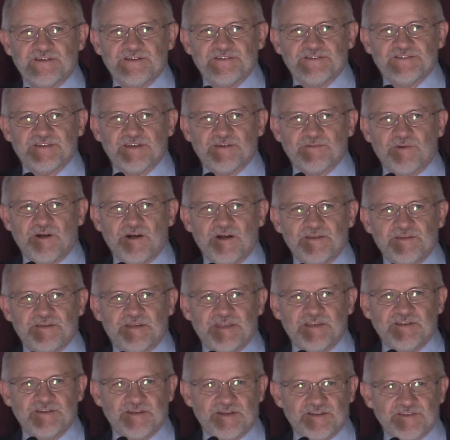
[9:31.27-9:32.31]
He said, well, I,
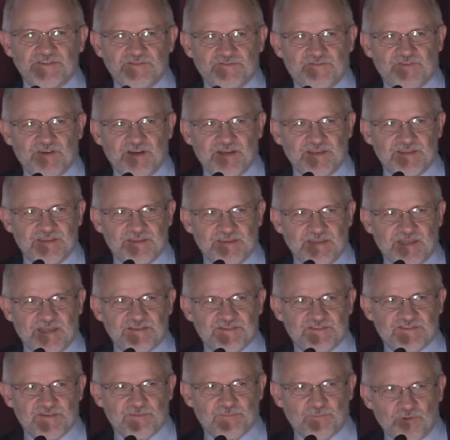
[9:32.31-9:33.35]
he doesn't find
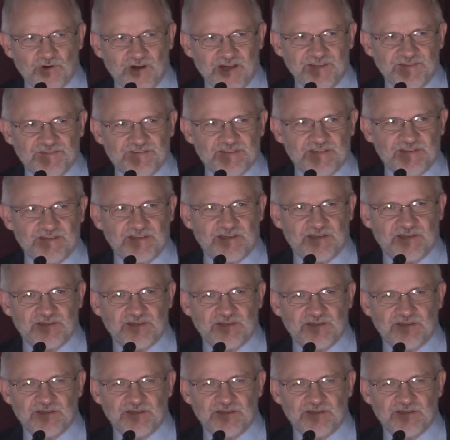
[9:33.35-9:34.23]
that surprising that